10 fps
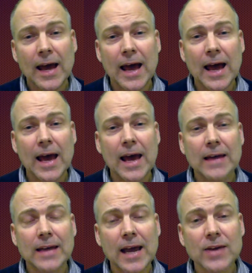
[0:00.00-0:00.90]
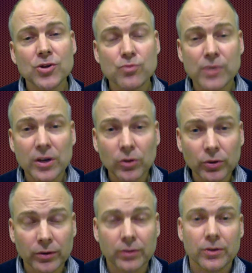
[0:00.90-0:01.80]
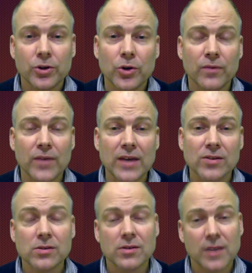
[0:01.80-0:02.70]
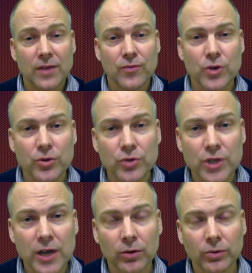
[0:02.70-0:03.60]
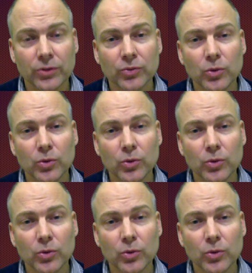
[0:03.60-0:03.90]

And as you bring on new investors and therefore new shareholders,